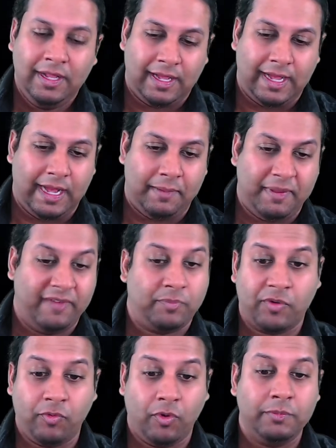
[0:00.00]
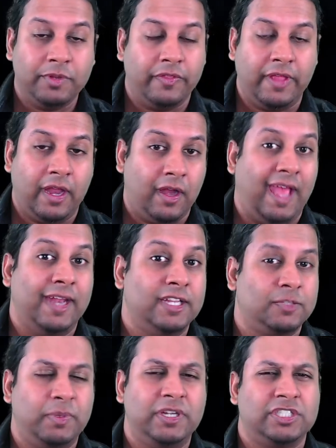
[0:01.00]
have performed on there, and
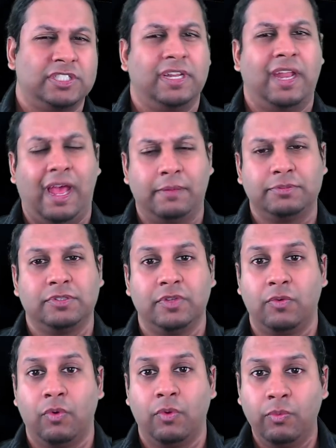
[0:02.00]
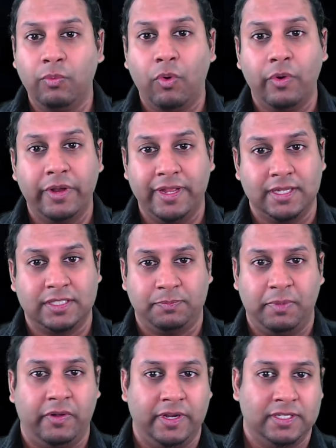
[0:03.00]
it's been just an absolutely rewarding
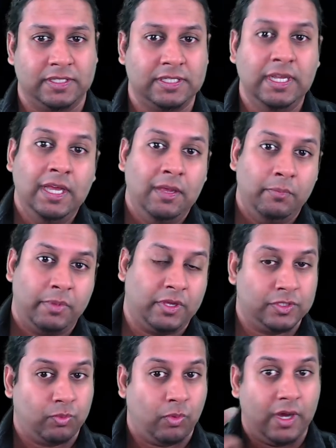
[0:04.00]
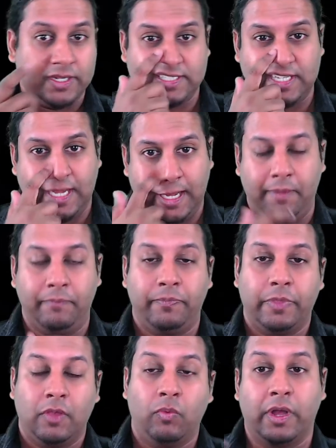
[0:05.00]
experience, because what
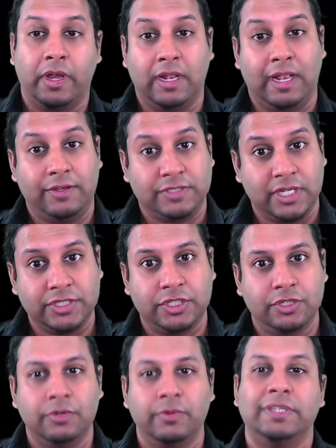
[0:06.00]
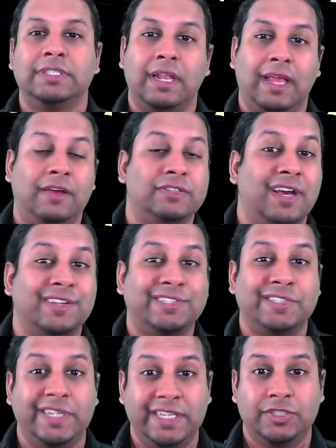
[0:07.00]
it allows us to do is it allows us
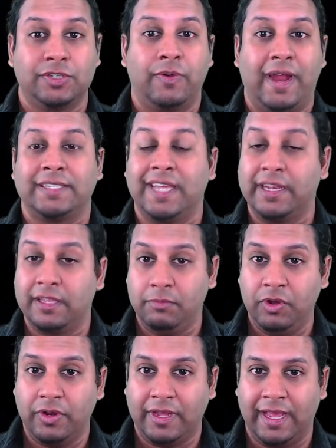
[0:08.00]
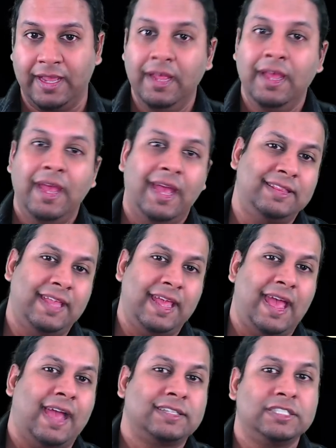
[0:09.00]
to interact and communicate, and they
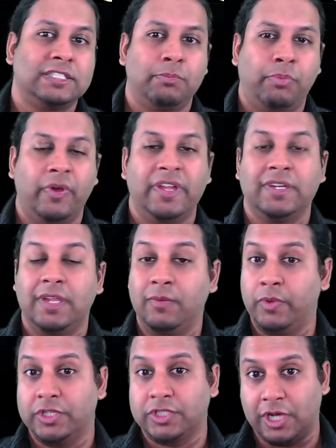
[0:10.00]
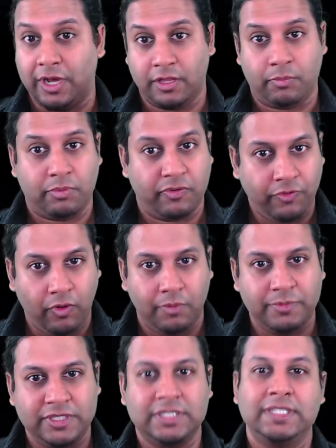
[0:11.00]
act as a point in which other
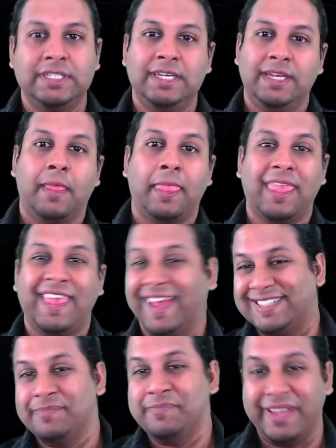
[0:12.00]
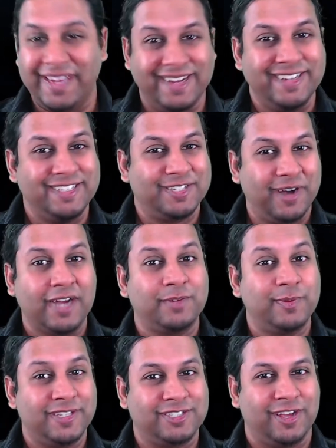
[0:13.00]
performers get to meet and interact
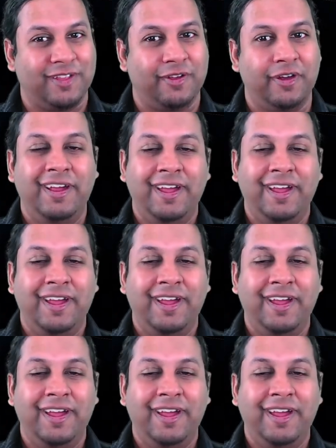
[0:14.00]
with each other.